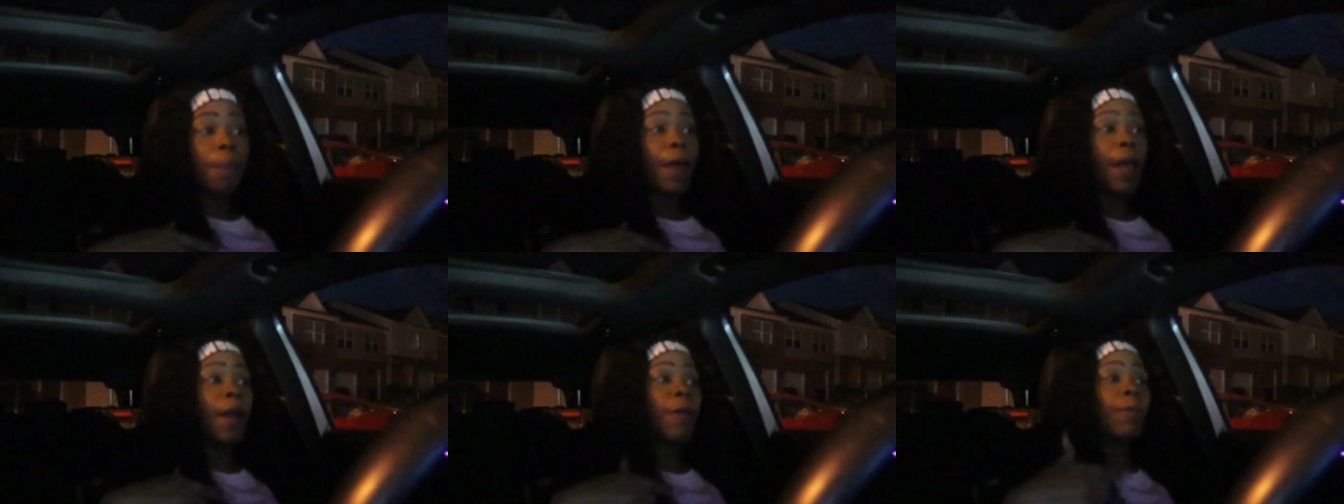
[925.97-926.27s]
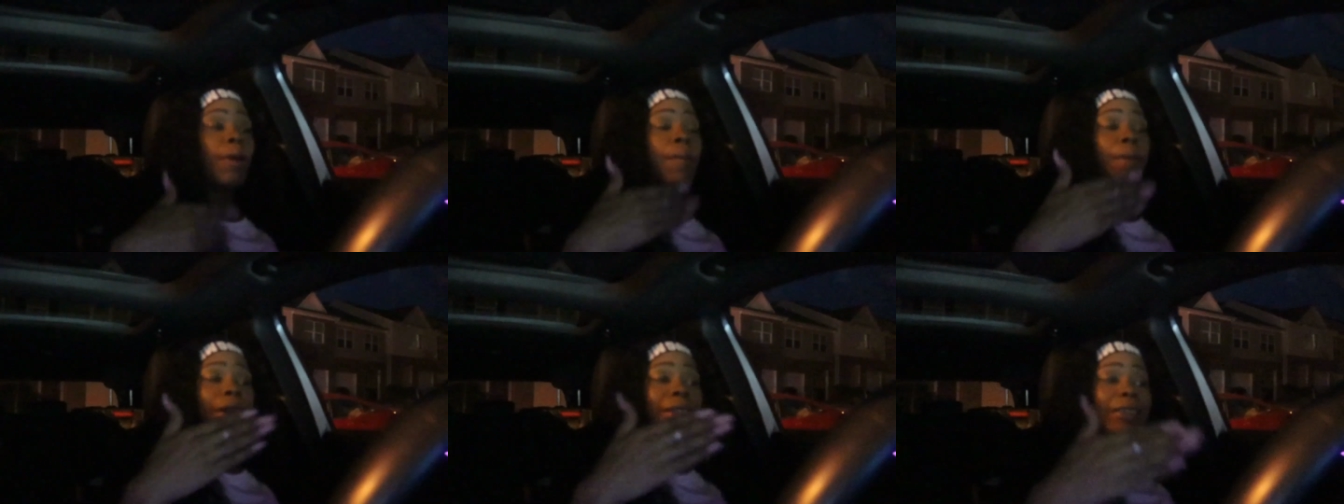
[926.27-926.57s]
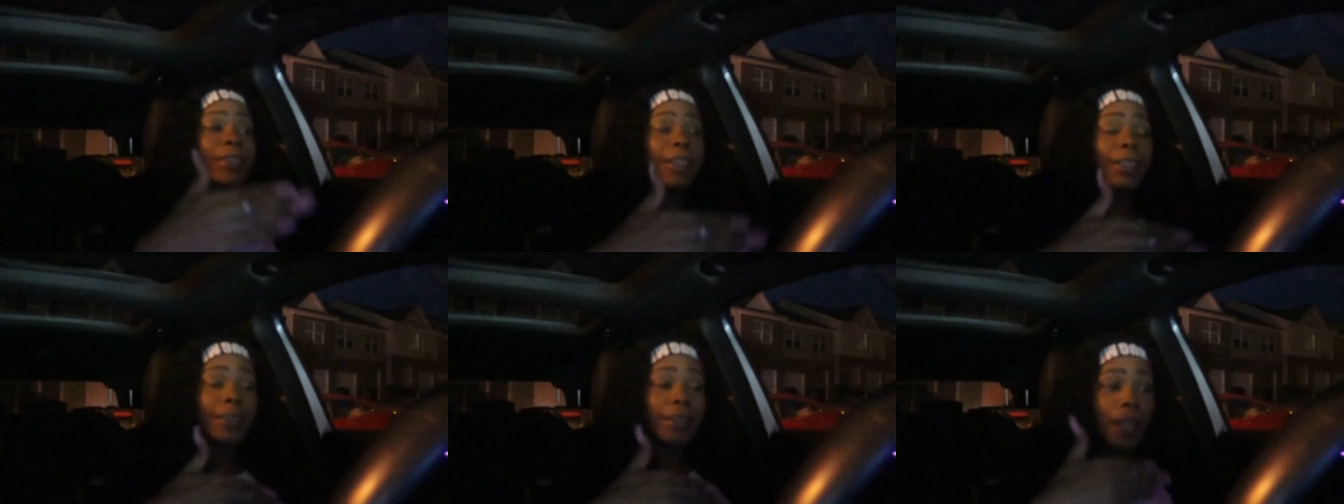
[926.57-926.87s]
And with my
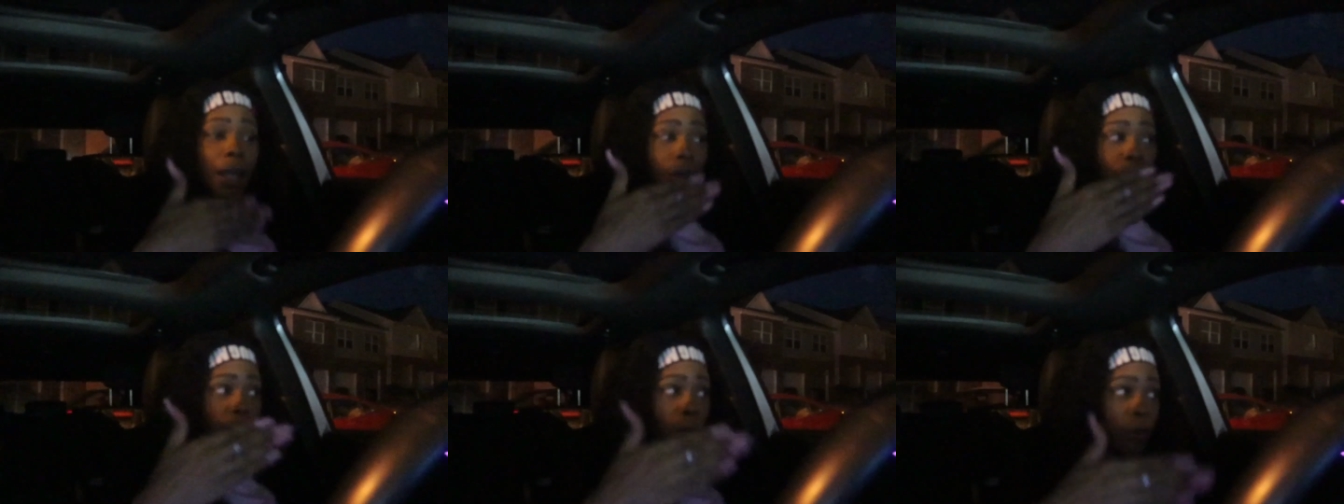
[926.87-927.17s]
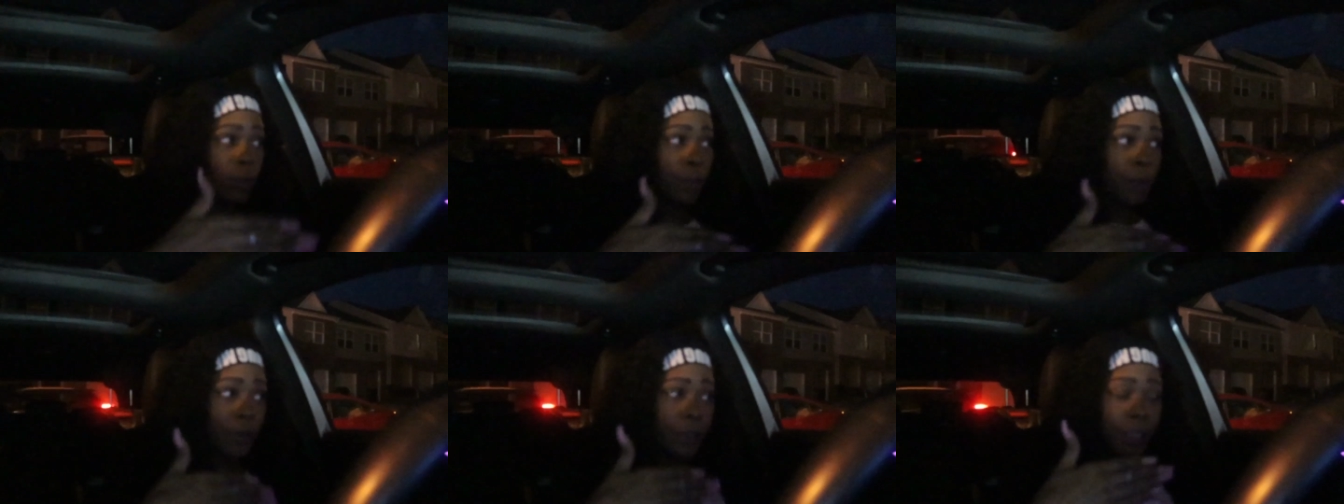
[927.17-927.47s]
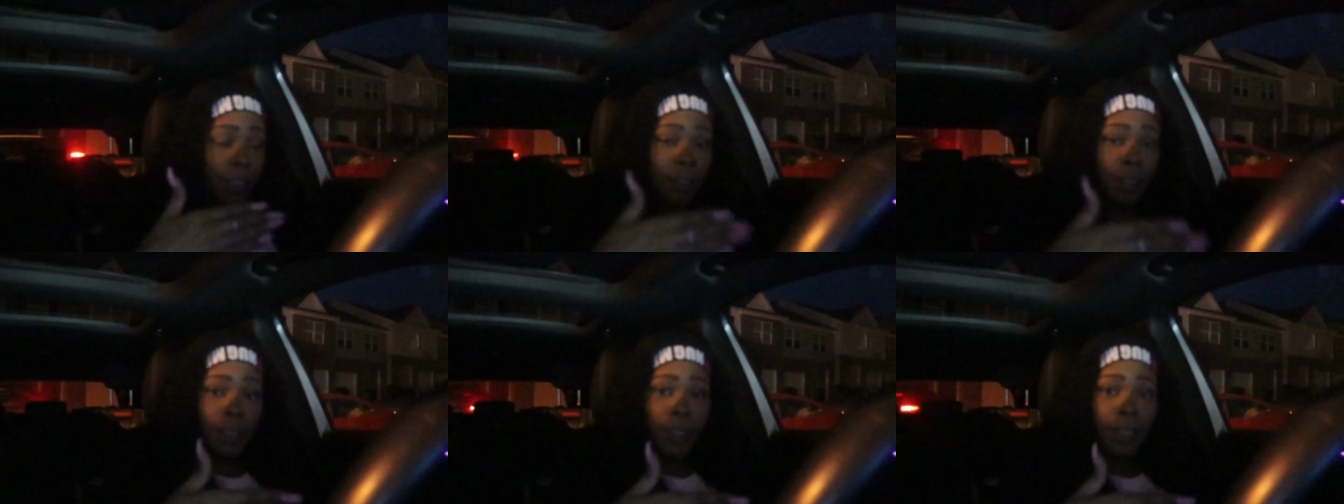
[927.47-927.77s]
TikTok rolling
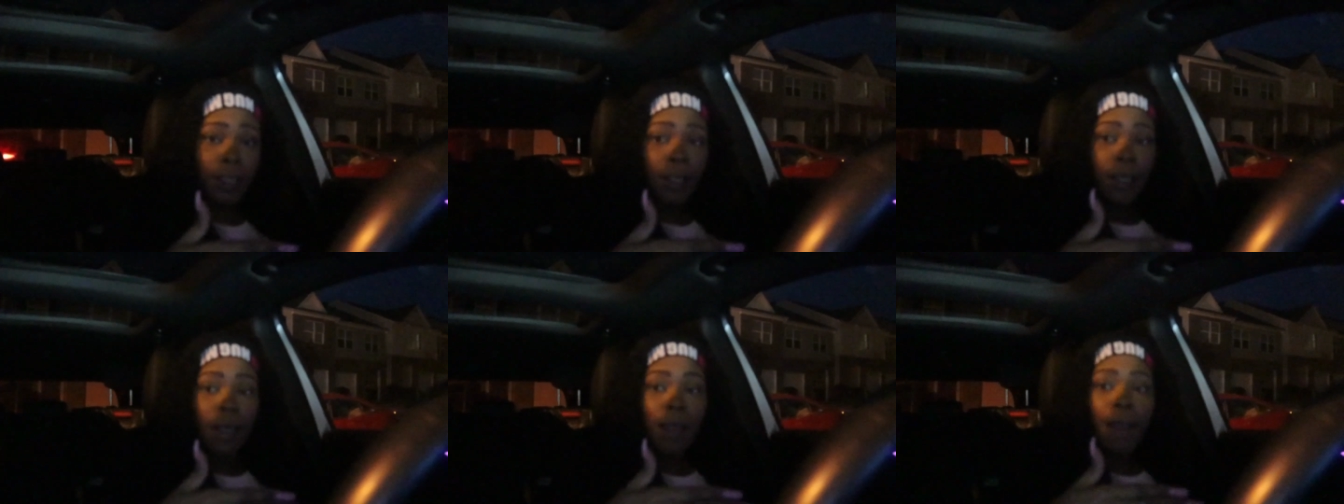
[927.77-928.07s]
pretty good,